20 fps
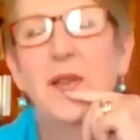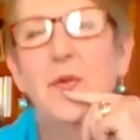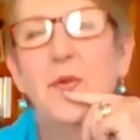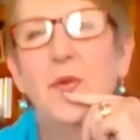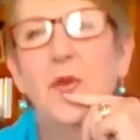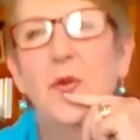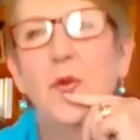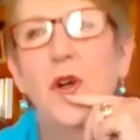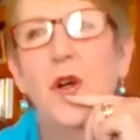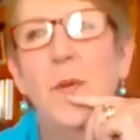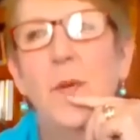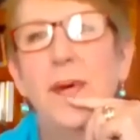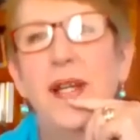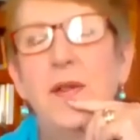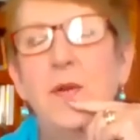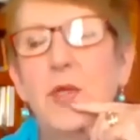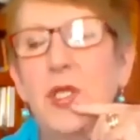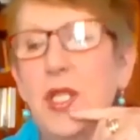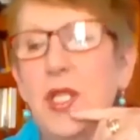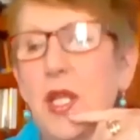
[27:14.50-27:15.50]
And what
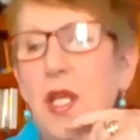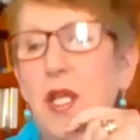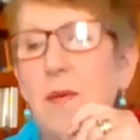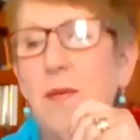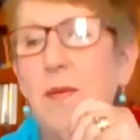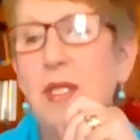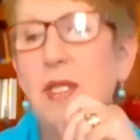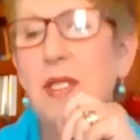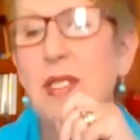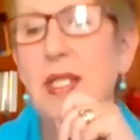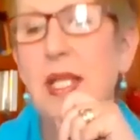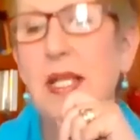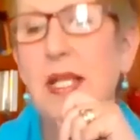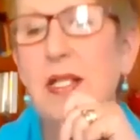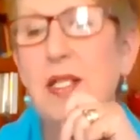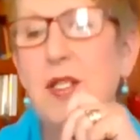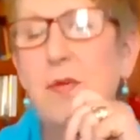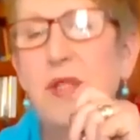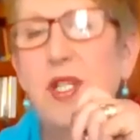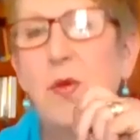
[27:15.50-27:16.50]
about, um, you say
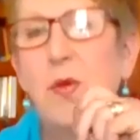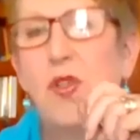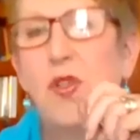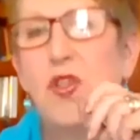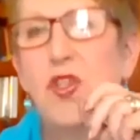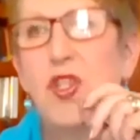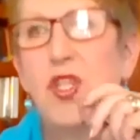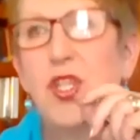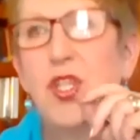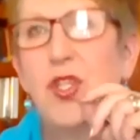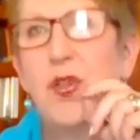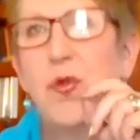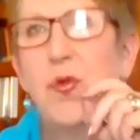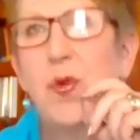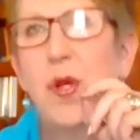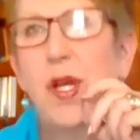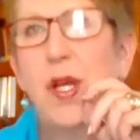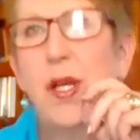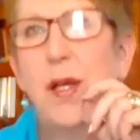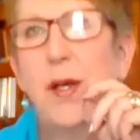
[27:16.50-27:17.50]
somebody wants
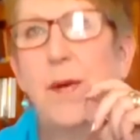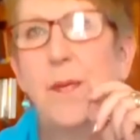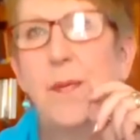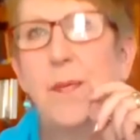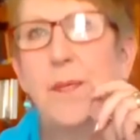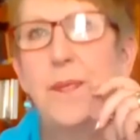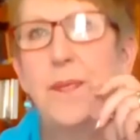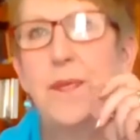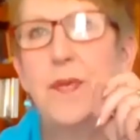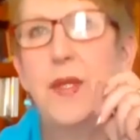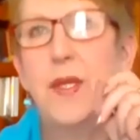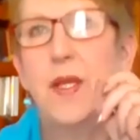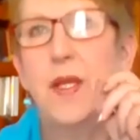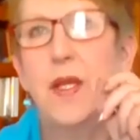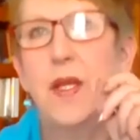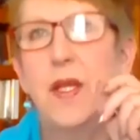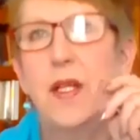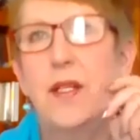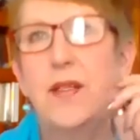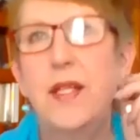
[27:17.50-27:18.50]
to, um,
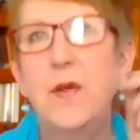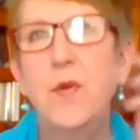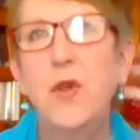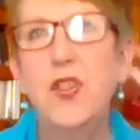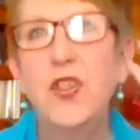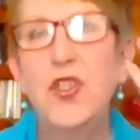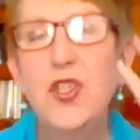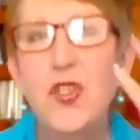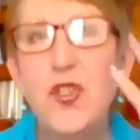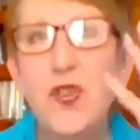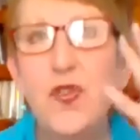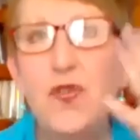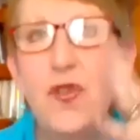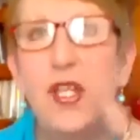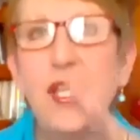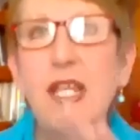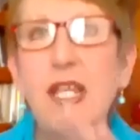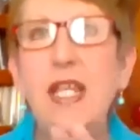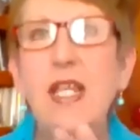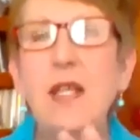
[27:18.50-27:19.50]
they want to
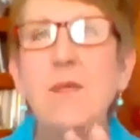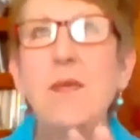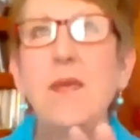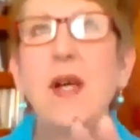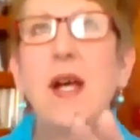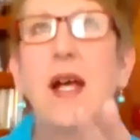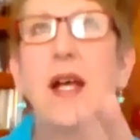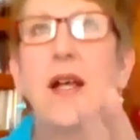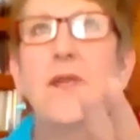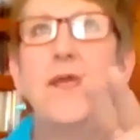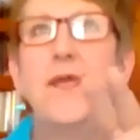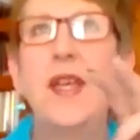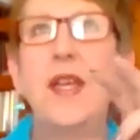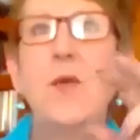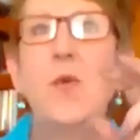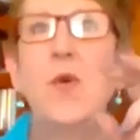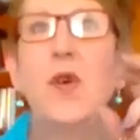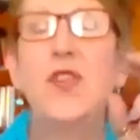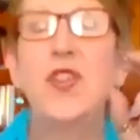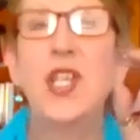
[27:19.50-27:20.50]
dream and they
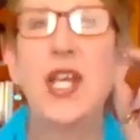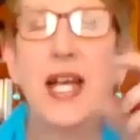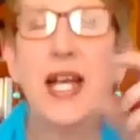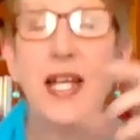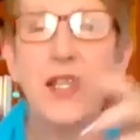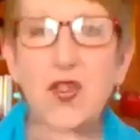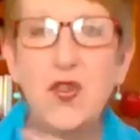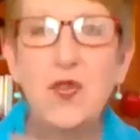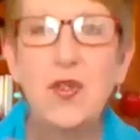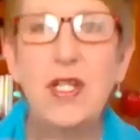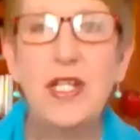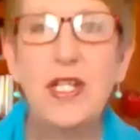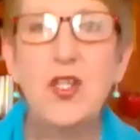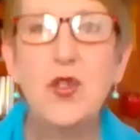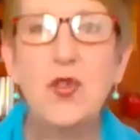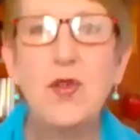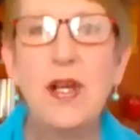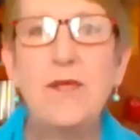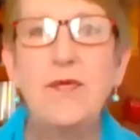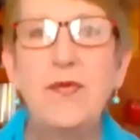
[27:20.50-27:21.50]
want to astrally
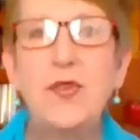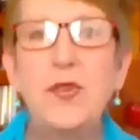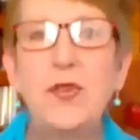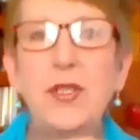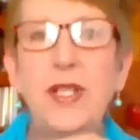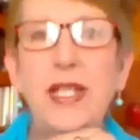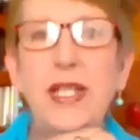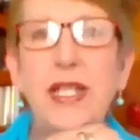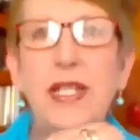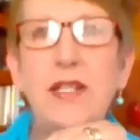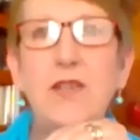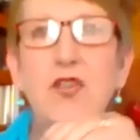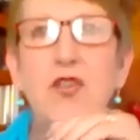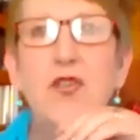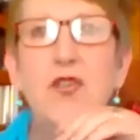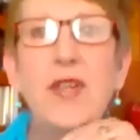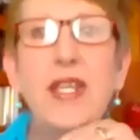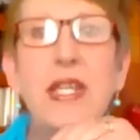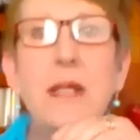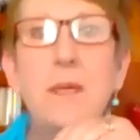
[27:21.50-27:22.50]
travel in
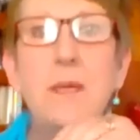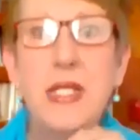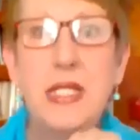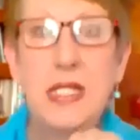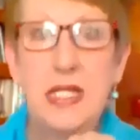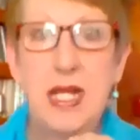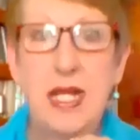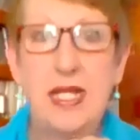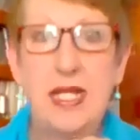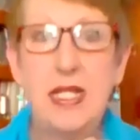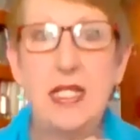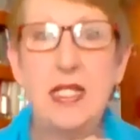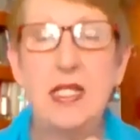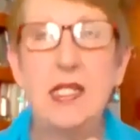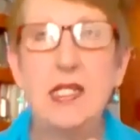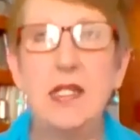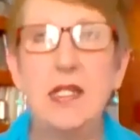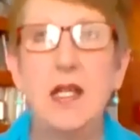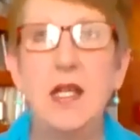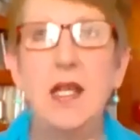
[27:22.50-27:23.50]
dream state
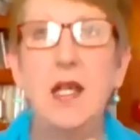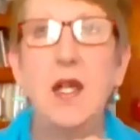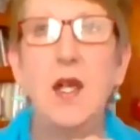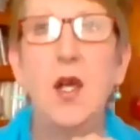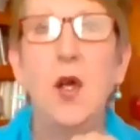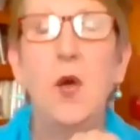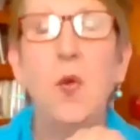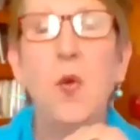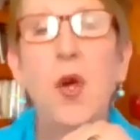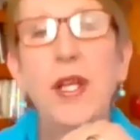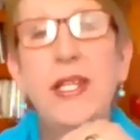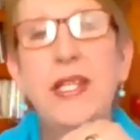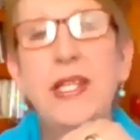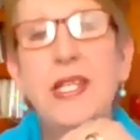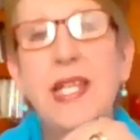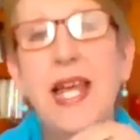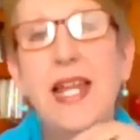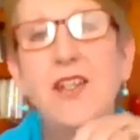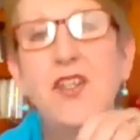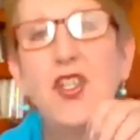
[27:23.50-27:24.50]
what
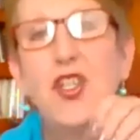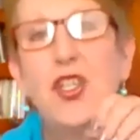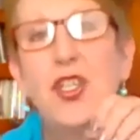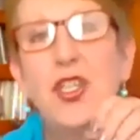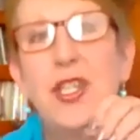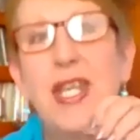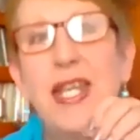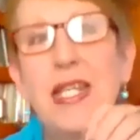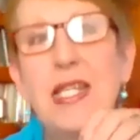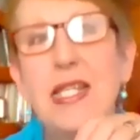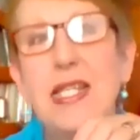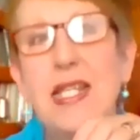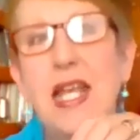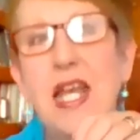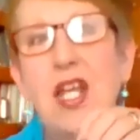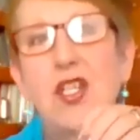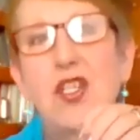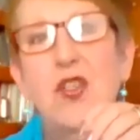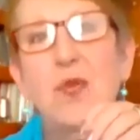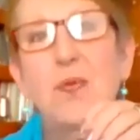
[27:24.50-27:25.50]
intent should they
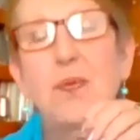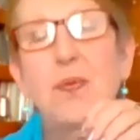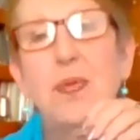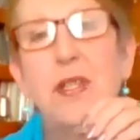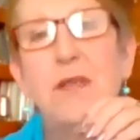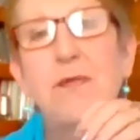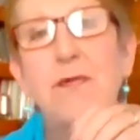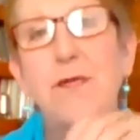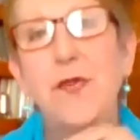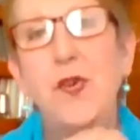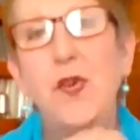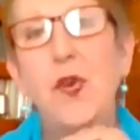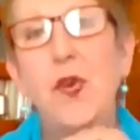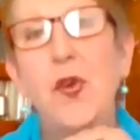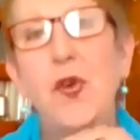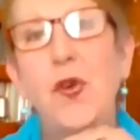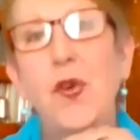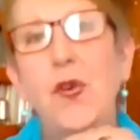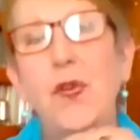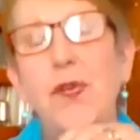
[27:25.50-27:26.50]
set
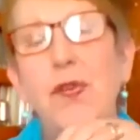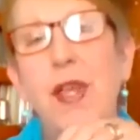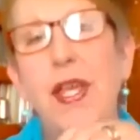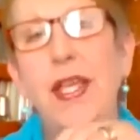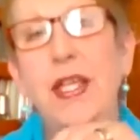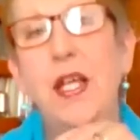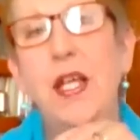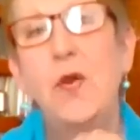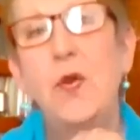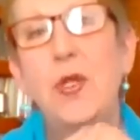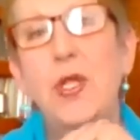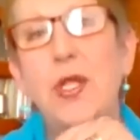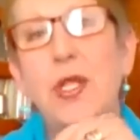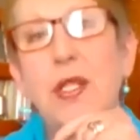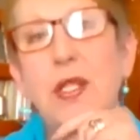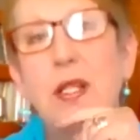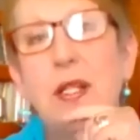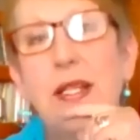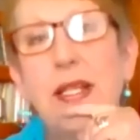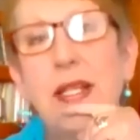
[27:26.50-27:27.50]
before they go to
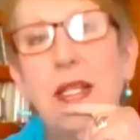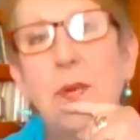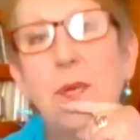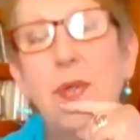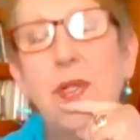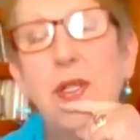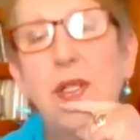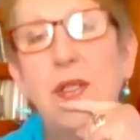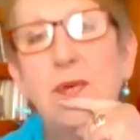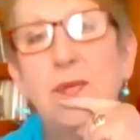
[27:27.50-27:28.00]
sleep?